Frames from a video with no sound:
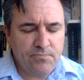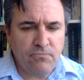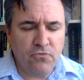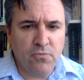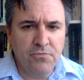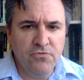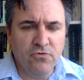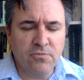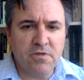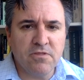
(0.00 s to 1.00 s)
So when we
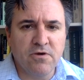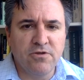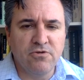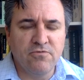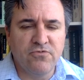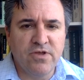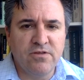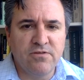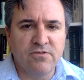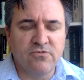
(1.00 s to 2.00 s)
talk about the idea of
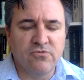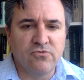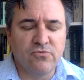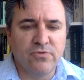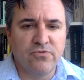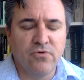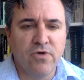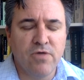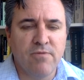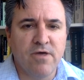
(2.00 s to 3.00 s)
gender discourse, we're
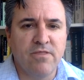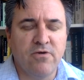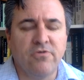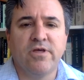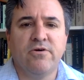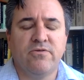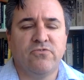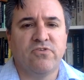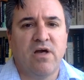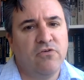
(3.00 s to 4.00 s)
talking about the ongoing
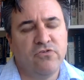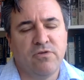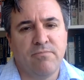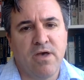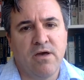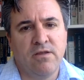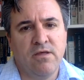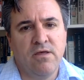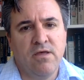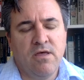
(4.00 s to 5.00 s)
discussion about
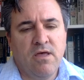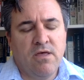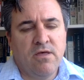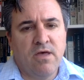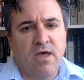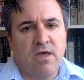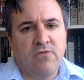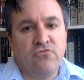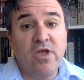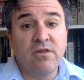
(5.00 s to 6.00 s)

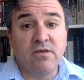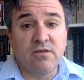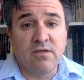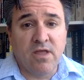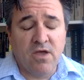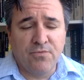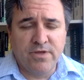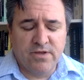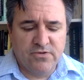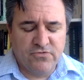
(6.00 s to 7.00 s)
gender and how we
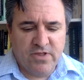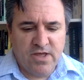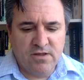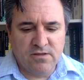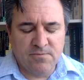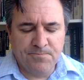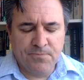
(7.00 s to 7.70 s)
understand it.